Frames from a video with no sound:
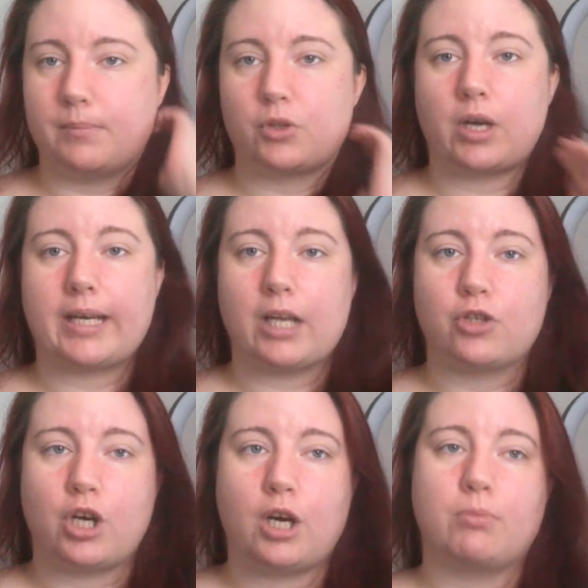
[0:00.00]
trying
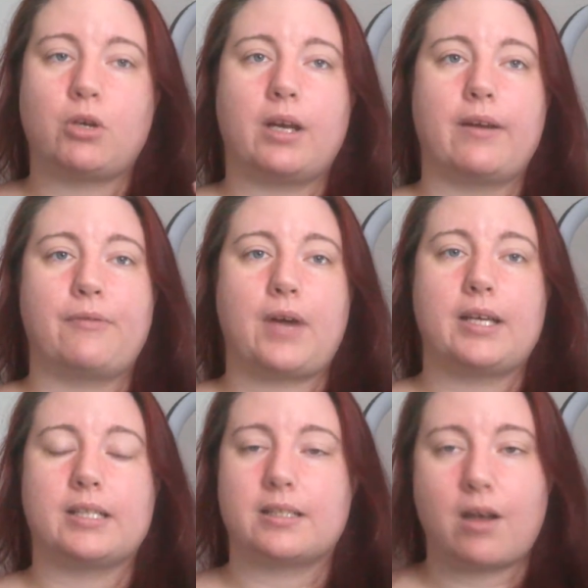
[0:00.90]
to
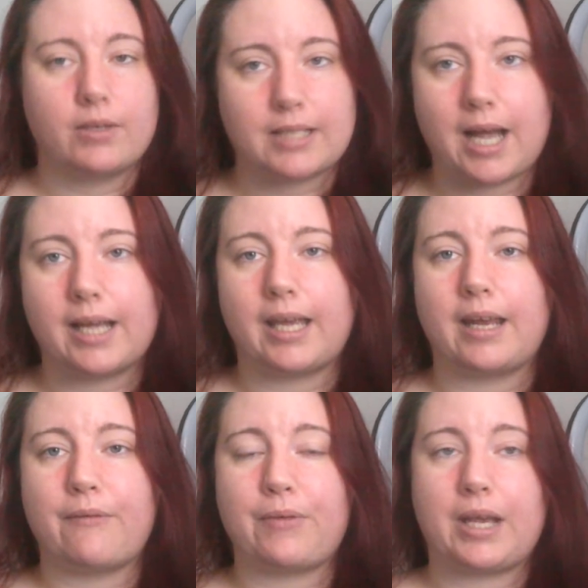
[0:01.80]
find a start date and
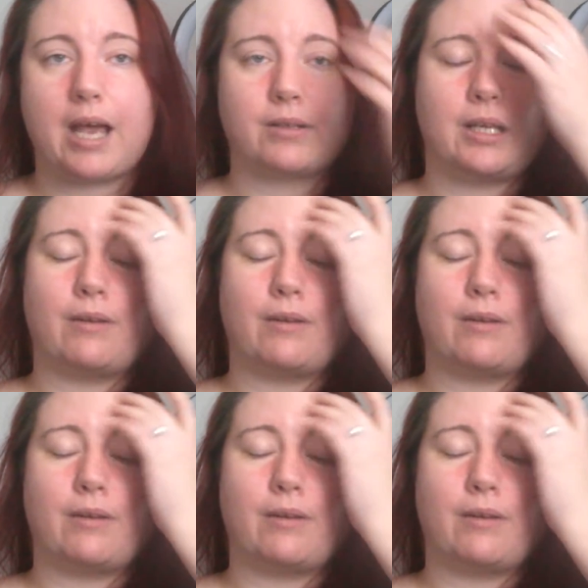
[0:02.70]
everything else.